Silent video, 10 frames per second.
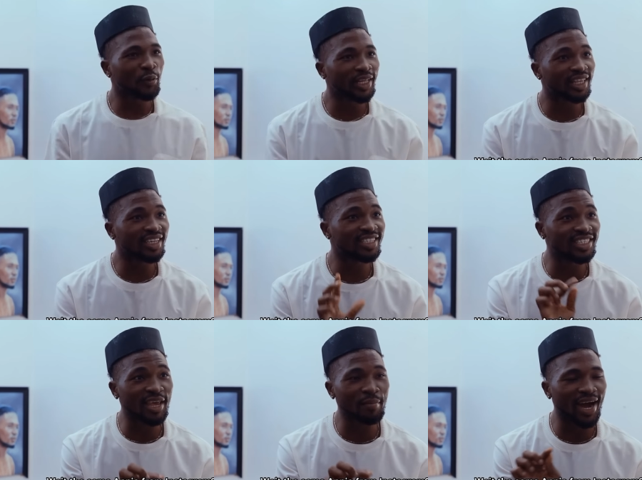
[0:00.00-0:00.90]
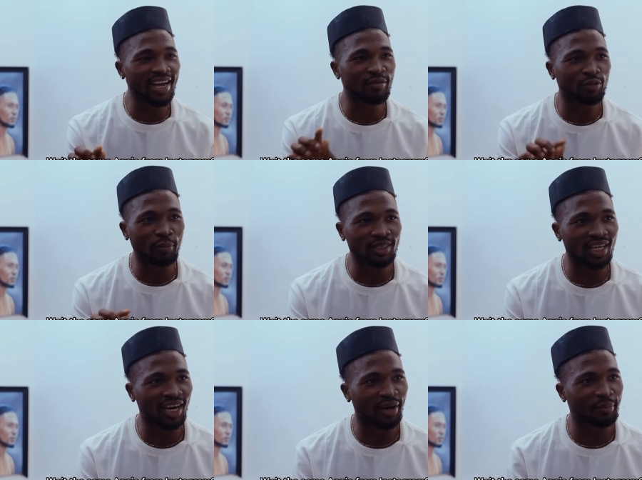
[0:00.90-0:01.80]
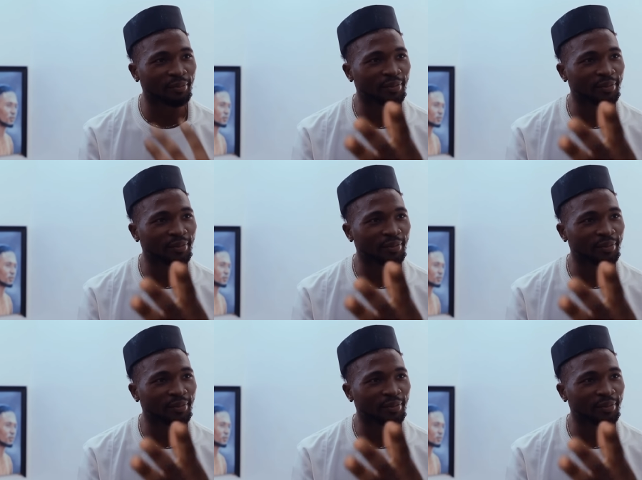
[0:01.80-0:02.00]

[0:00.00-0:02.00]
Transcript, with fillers: Wait, the same Annie from Instagram?